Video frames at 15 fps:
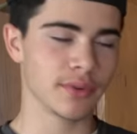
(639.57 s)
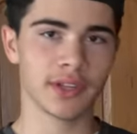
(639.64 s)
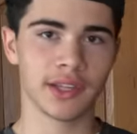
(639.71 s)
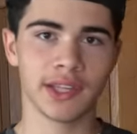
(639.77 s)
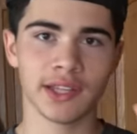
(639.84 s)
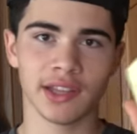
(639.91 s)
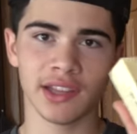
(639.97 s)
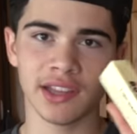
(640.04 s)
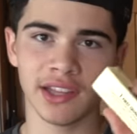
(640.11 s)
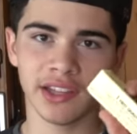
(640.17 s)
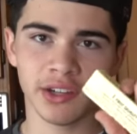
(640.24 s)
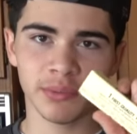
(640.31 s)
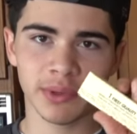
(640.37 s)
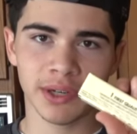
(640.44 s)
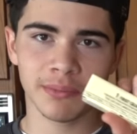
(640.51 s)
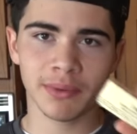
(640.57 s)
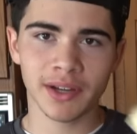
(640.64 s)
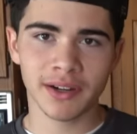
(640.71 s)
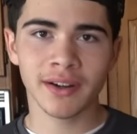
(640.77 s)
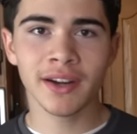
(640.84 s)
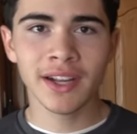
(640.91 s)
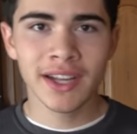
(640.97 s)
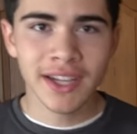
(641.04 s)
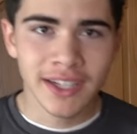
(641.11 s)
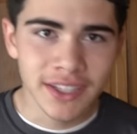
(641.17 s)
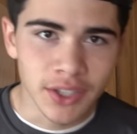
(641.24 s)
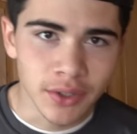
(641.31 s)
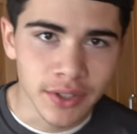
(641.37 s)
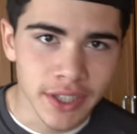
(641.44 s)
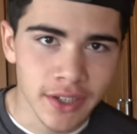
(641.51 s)
We're gonna get a little bit of butter
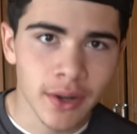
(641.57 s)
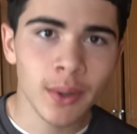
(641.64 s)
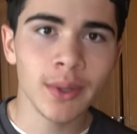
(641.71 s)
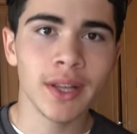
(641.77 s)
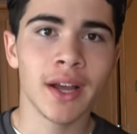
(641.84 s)
don't need a whole